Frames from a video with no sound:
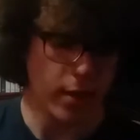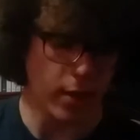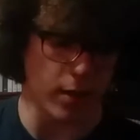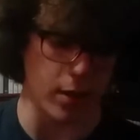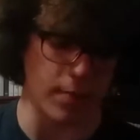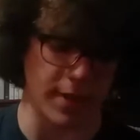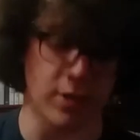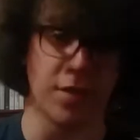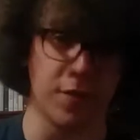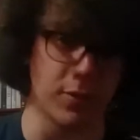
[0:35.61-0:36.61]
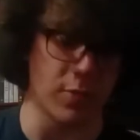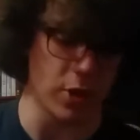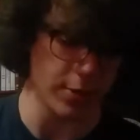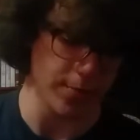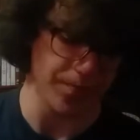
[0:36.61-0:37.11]
I could film
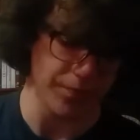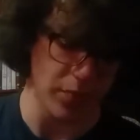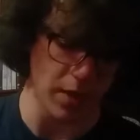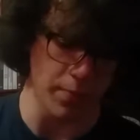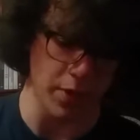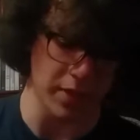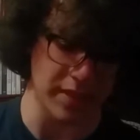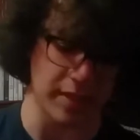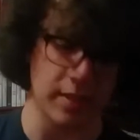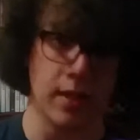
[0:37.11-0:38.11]
tomorrow, but